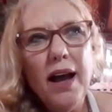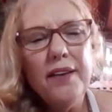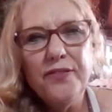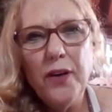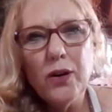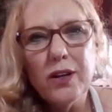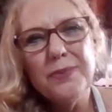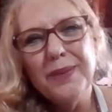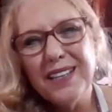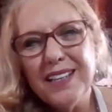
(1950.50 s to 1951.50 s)
focus,
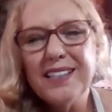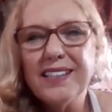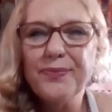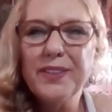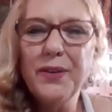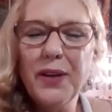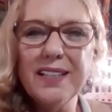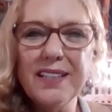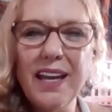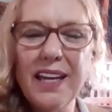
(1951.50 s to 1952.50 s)
because,
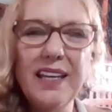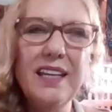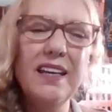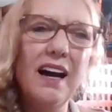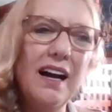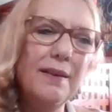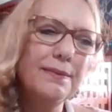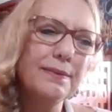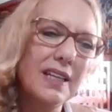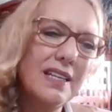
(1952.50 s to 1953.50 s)
anxiety
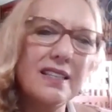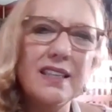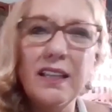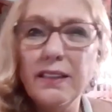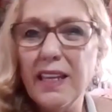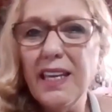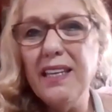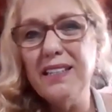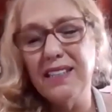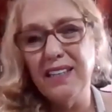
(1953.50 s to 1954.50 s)
is
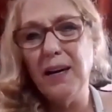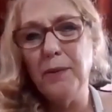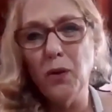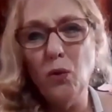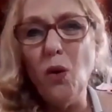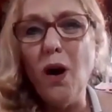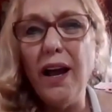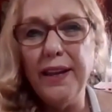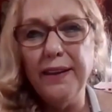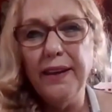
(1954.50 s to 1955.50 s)
the number
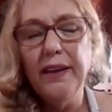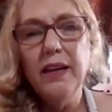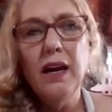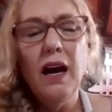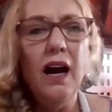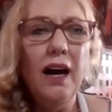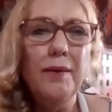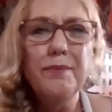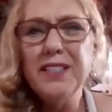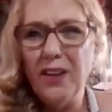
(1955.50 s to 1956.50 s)
one
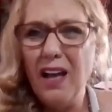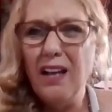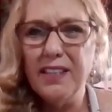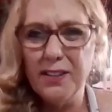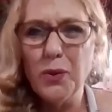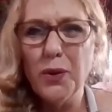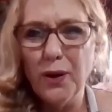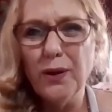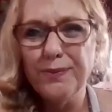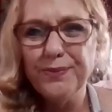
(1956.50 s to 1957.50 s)
mental health
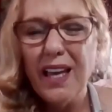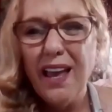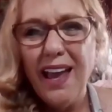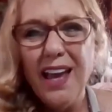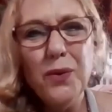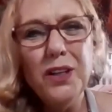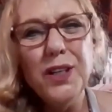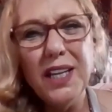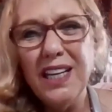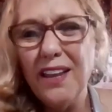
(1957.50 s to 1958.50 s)
disorder. And we're
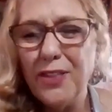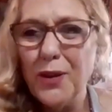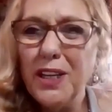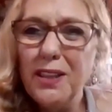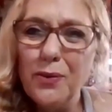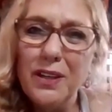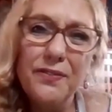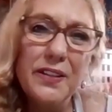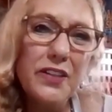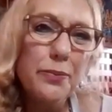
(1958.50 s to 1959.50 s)
looking at 33 to
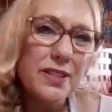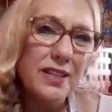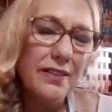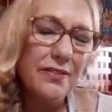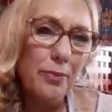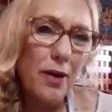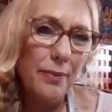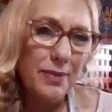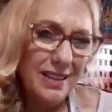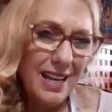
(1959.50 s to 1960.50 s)
50% of our
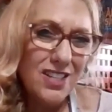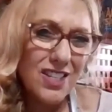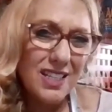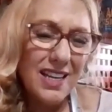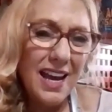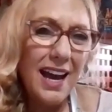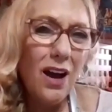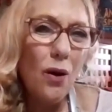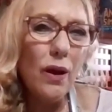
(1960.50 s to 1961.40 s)
population now